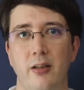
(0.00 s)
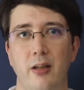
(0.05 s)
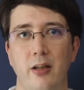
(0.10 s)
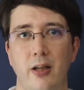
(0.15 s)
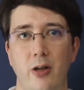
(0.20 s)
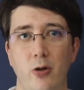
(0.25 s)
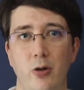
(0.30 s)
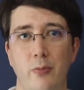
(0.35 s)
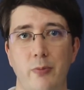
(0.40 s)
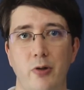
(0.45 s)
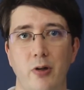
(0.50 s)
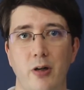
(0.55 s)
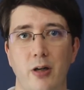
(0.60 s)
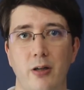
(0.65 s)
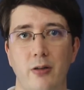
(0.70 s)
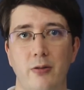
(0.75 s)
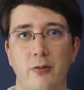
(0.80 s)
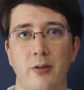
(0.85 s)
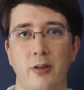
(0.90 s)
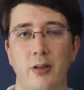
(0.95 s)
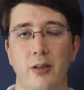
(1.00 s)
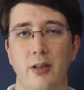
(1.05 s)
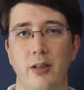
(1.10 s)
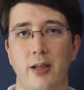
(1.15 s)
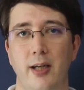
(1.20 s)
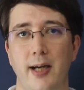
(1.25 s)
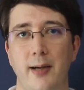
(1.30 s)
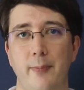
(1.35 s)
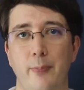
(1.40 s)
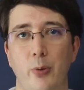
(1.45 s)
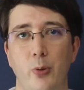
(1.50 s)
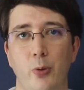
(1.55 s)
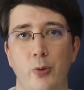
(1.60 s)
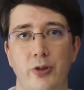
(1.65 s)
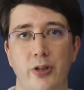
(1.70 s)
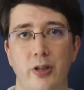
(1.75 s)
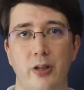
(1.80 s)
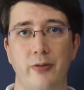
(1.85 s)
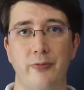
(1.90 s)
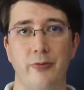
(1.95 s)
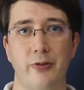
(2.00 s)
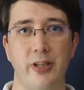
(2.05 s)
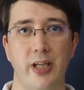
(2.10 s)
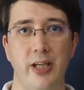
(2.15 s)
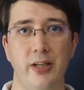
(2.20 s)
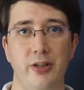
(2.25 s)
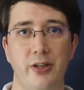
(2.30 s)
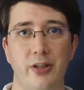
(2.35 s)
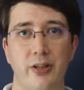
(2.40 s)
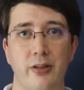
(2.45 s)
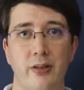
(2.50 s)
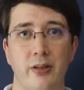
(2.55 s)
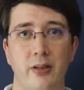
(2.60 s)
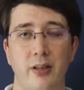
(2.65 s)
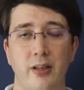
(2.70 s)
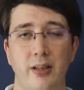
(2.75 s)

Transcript: lower morale, and poor staff retention,